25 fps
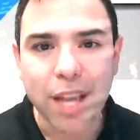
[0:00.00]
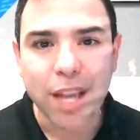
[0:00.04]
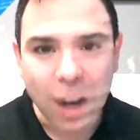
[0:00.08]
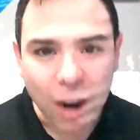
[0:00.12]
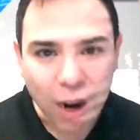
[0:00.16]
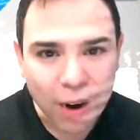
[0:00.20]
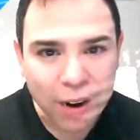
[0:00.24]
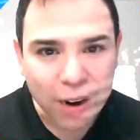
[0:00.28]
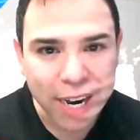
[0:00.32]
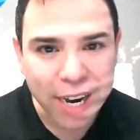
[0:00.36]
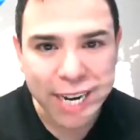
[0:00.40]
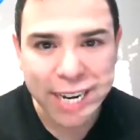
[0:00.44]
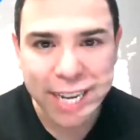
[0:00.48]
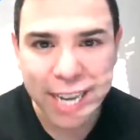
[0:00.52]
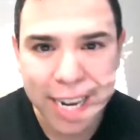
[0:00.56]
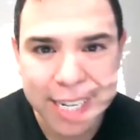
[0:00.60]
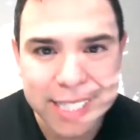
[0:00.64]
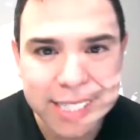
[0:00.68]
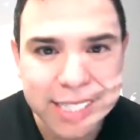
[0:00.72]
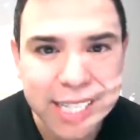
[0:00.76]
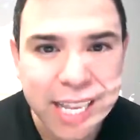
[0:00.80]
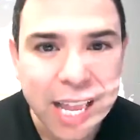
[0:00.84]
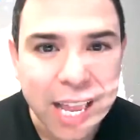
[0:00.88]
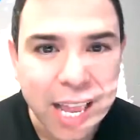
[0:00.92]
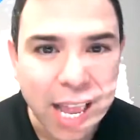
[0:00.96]
All right,
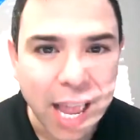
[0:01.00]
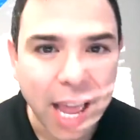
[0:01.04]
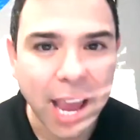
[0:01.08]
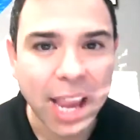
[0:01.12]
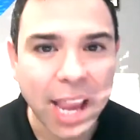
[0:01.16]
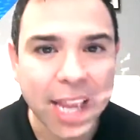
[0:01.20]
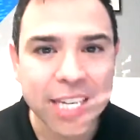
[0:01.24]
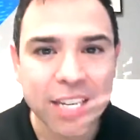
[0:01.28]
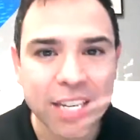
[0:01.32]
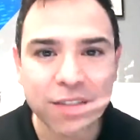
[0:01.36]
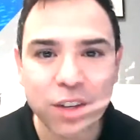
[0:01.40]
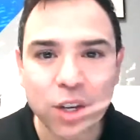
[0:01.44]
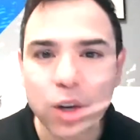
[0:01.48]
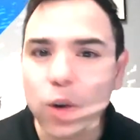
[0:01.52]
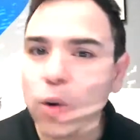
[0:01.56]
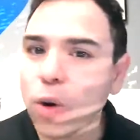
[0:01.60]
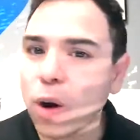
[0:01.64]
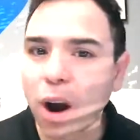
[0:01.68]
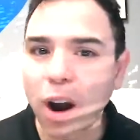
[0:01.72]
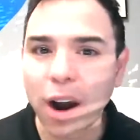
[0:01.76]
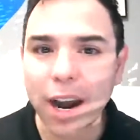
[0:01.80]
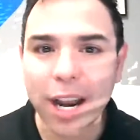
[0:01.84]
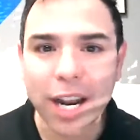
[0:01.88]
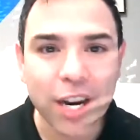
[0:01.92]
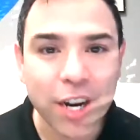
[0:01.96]
guys. And if you
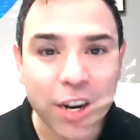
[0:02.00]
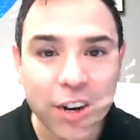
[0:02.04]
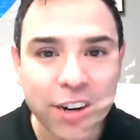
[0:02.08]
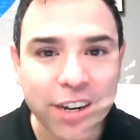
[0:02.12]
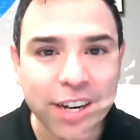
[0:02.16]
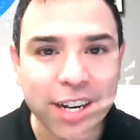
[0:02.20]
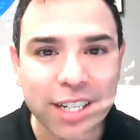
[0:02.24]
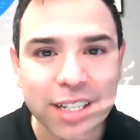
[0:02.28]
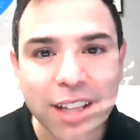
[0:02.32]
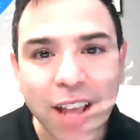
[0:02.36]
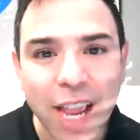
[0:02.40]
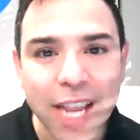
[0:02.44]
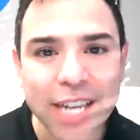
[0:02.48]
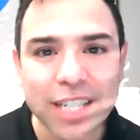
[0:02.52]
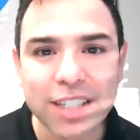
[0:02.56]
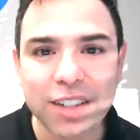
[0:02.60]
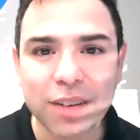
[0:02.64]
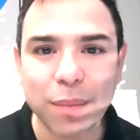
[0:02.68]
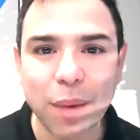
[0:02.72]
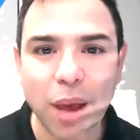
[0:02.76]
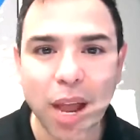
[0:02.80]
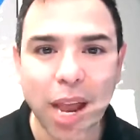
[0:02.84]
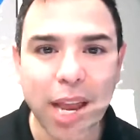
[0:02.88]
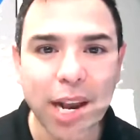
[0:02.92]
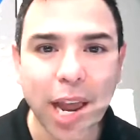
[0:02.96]
are a current client of mine,